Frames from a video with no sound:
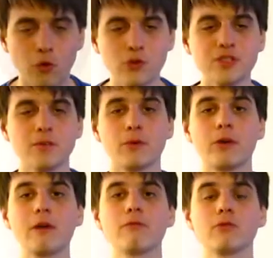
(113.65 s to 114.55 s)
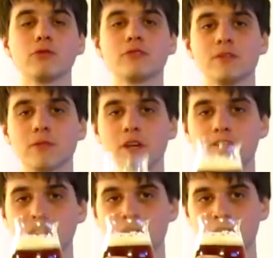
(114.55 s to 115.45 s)
course some grapefruit, some
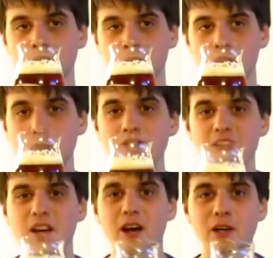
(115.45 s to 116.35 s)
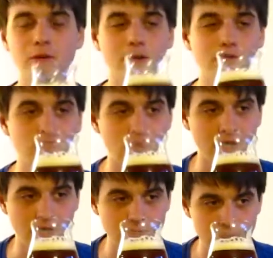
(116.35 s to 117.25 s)
nice sweeter kind of grapefruit I
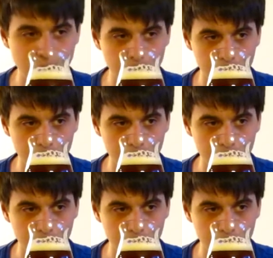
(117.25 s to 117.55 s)
guess.